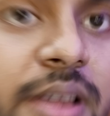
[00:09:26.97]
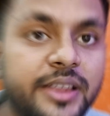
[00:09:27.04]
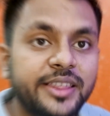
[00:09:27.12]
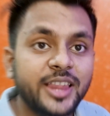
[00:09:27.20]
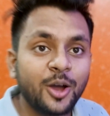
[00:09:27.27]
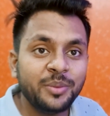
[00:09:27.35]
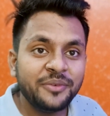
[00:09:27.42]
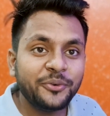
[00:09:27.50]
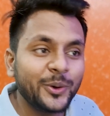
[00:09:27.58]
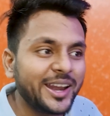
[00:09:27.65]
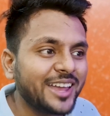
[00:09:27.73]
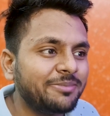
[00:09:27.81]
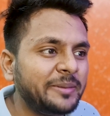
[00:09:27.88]
Now before
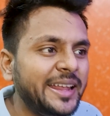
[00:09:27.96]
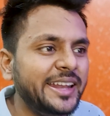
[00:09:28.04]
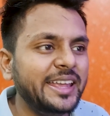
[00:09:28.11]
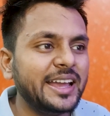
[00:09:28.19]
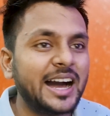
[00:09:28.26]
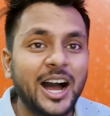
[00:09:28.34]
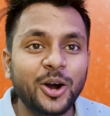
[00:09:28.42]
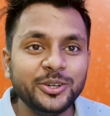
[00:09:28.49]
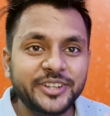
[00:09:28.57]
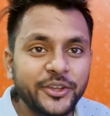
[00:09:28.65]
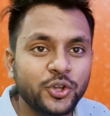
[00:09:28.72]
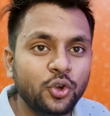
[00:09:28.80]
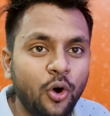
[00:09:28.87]
explaining how
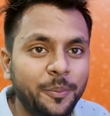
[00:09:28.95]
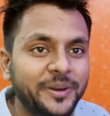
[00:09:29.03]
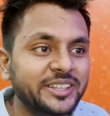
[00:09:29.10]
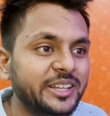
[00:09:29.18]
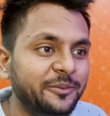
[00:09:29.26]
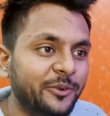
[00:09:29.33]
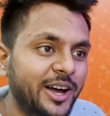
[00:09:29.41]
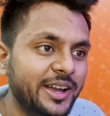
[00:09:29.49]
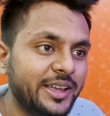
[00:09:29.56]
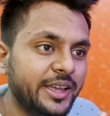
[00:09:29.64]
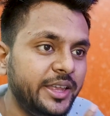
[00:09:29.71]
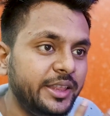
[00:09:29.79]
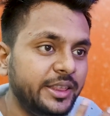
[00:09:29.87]
dequeue operation work
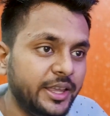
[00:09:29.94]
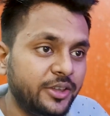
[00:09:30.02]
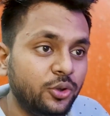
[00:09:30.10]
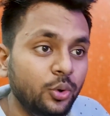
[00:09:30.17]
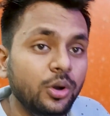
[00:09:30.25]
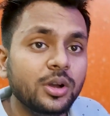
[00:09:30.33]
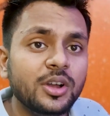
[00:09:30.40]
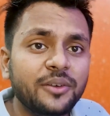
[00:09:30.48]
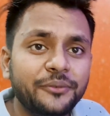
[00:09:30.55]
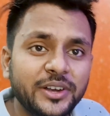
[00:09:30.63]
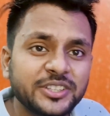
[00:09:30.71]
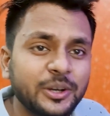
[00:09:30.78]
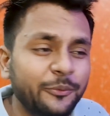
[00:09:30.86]
in the queue,
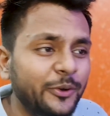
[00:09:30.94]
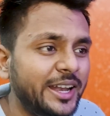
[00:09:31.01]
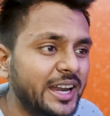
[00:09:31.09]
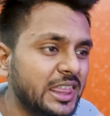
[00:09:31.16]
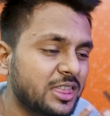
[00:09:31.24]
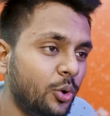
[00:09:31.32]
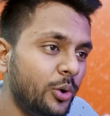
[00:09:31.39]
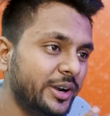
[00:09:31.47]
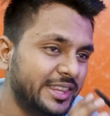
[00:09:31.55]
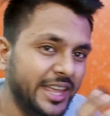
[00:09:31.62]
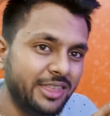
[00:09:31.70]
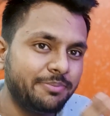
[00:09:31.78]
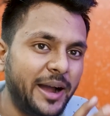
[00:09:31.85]
first of all let's code
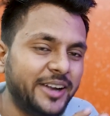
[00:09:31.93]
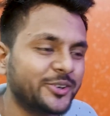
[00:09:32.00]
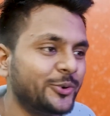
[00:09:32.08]
this part